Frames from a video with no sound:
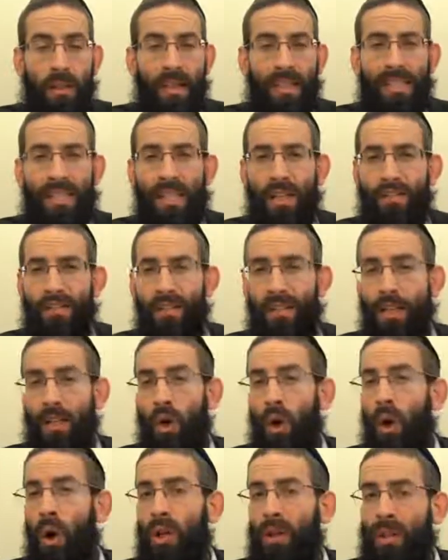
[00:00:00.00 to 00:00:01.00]
It's different than
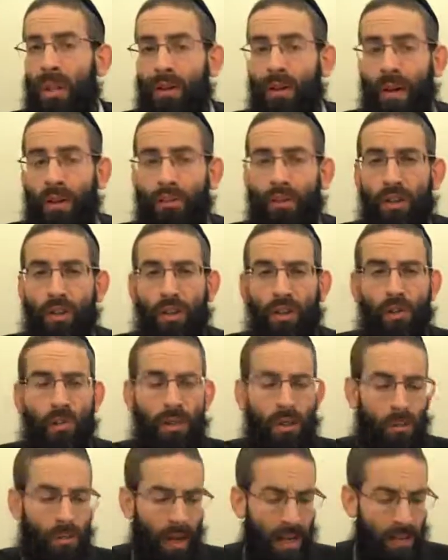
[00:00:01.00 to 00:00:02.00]
ordinary hafreshas
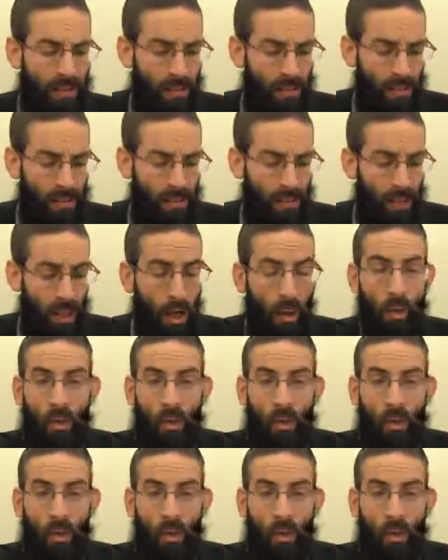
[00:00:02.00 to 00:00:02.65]
tumas and meisers,